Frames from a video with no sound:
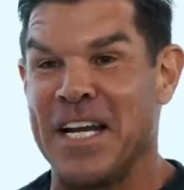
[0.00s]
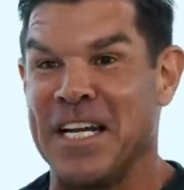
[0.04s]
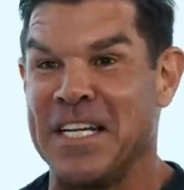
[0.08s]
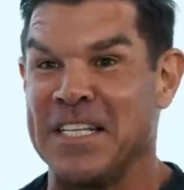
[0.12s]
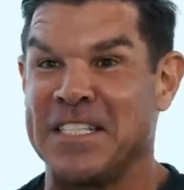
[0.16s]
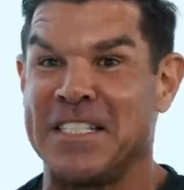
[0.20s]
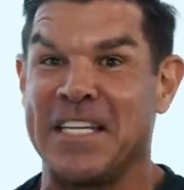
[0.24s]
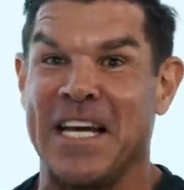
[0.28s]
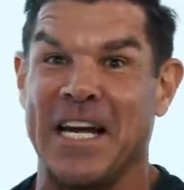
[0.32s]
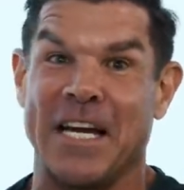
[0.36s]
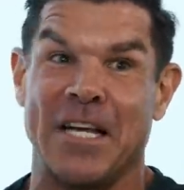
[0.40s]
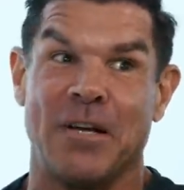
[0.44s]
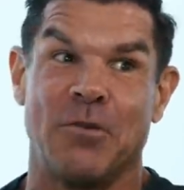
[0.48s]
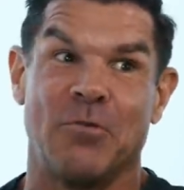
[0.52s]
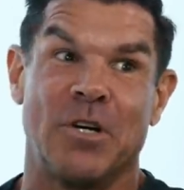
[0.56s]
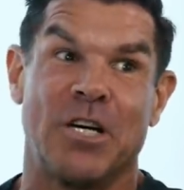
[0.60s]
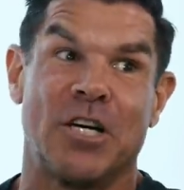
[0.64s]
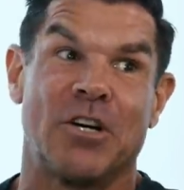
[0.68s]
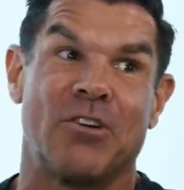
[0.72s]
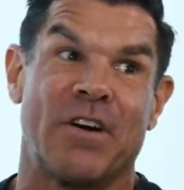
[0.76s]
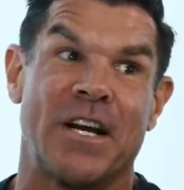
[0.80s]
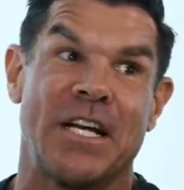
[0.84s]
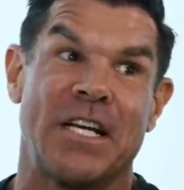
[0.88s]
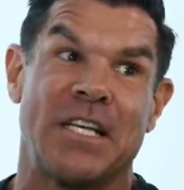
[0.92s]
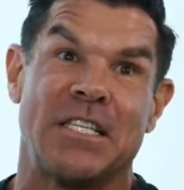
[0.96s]
Oh, and wow. Teddy
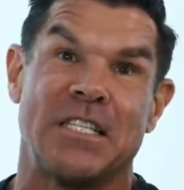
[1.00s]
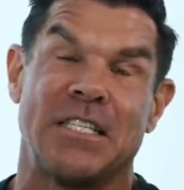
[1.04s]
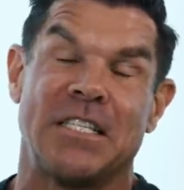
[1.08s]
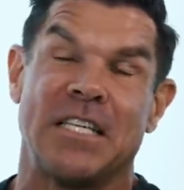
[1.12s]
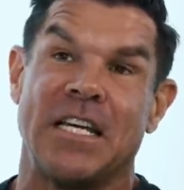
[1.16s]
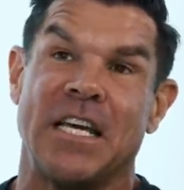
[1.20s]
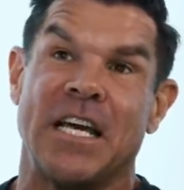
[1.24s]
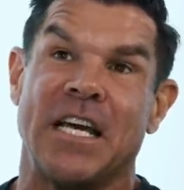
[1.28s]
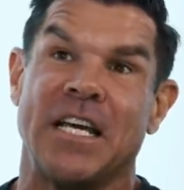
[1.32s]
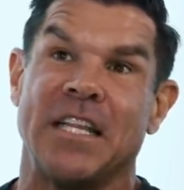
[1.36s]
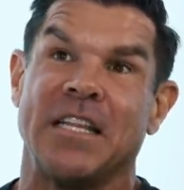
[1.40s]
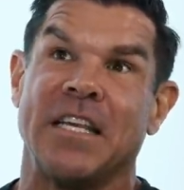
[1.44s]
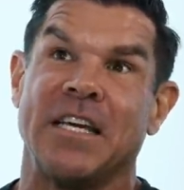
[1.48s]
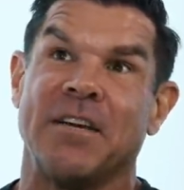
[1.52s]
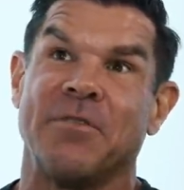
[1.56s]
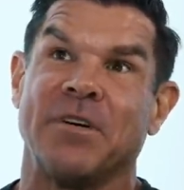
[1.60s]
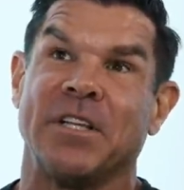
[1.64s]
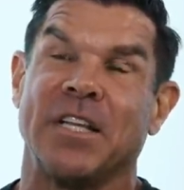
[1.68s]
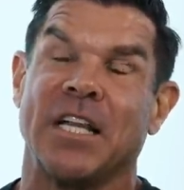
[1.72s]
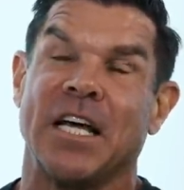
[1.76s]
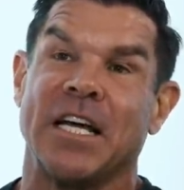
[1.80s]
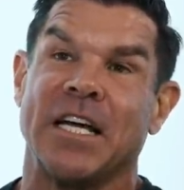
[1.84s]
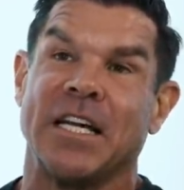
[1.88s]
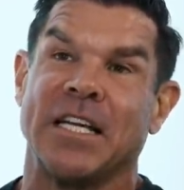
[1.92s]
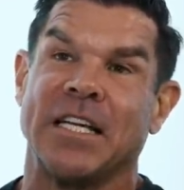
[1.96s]
went crazy. And they were
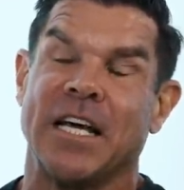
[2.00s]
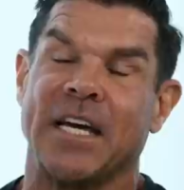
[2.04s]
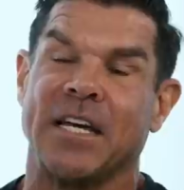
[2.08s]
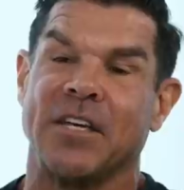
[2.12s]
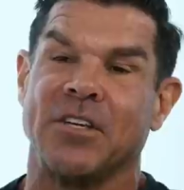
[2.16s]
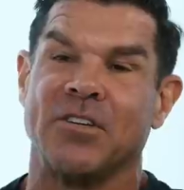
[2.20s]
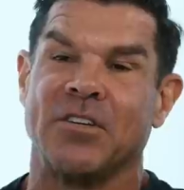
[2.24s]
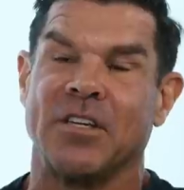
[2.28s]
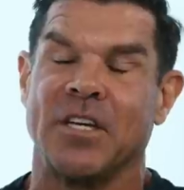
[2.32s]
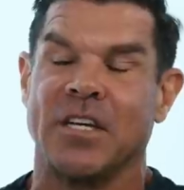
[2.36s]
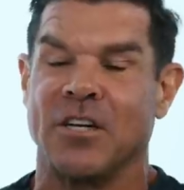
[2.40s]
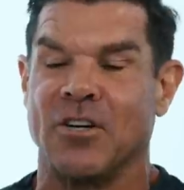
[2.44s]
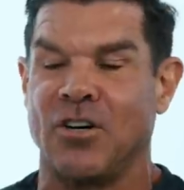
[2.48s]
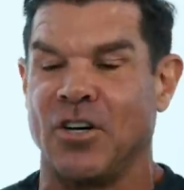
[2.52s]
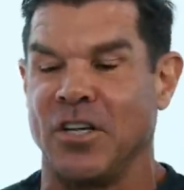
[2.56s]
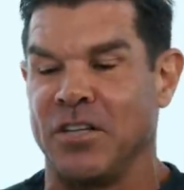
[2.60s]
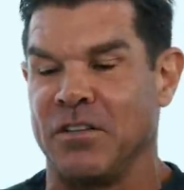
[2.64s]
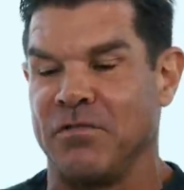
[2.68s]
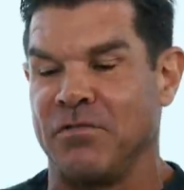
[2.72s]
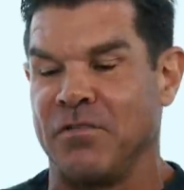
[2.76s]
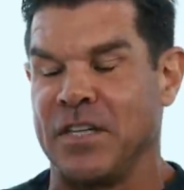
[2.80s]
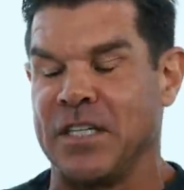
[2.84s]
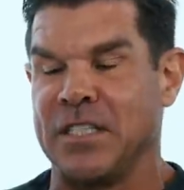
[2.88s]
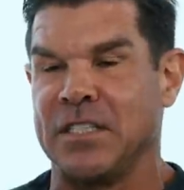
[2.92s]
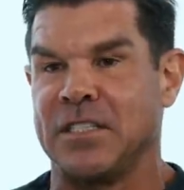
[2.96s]
like, yeah, you can't call
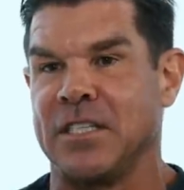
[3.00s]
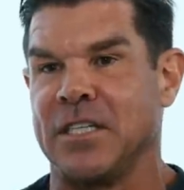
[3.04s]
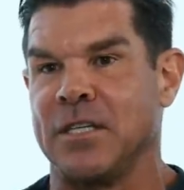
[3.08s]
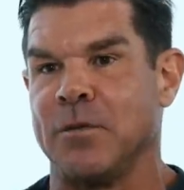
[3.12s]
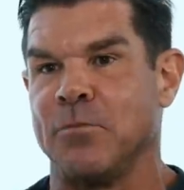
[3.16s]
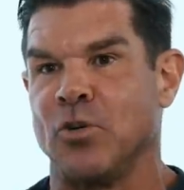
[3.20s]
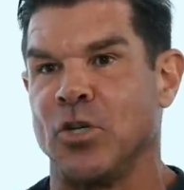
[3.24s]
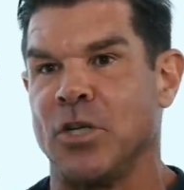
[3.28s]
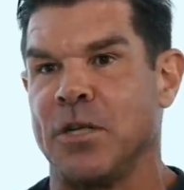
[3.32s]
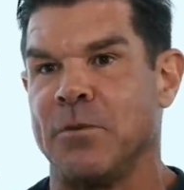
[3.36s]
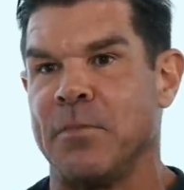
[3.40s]
the fights anymore.